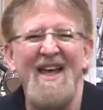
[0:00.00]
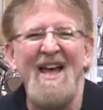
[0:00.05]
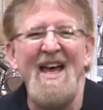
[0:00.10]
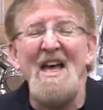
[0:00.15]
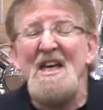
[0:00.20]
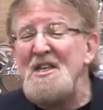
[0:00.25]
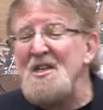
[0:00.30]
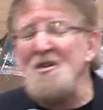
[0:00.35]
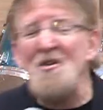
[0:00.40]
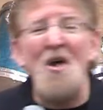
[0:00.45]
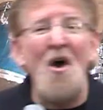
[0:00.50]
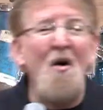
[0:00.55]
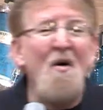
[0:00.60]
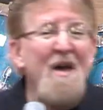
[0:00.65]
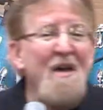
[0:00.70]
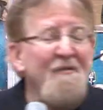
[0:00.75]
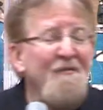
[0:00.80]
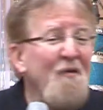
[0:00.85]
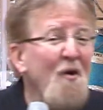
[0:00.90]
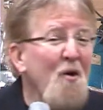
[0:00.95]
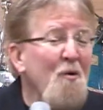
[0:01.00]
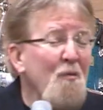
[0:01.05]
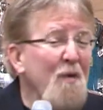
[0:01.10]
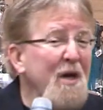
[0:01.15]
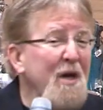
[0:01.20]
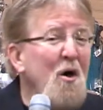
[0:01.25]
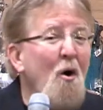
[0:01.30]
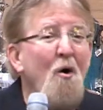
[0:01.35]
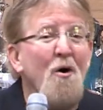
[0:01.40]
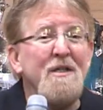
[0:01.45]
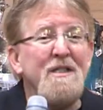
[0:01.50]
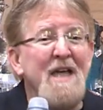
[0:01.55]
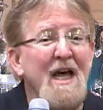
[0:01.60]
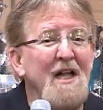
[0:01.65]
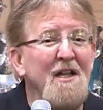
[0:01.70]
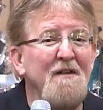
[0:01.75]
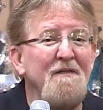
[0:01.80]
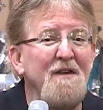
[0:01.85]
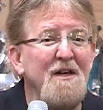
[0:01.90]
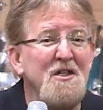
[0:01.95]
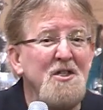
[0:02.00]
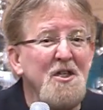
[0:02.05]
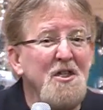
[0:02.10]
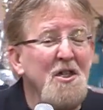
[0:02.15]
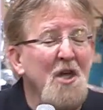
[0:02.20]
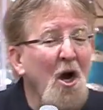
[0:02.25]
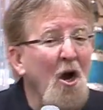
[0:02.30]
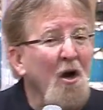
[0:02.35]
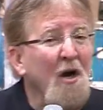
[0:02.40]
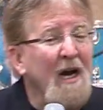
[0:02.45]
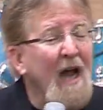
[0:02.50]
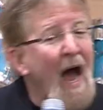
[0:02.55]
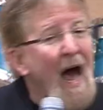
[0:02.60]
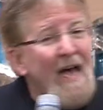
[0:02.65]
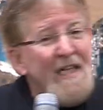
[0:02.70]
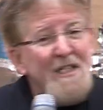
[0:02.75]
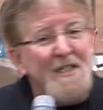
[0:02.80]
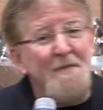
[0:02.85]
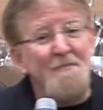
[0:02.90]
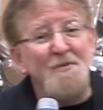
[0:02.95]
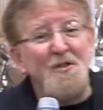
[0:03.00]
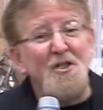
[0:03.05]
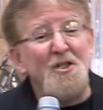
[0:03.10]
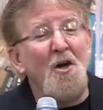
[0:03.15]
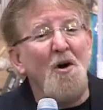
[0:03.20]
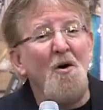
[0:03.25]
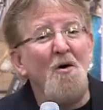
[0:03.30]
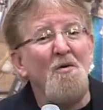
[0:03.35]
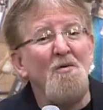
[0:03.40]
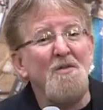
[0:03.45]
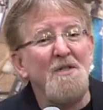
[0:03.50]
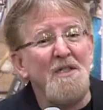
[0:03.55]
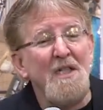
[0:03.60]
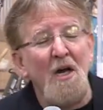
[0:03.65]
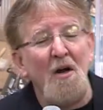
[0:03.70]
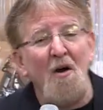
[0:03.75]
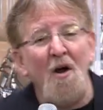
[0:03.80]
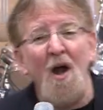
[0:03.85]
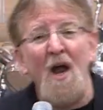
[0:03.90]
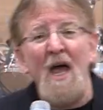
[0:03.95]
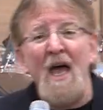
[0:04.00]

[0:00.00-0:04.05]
You know, if we go on television, there are gossip shows, there are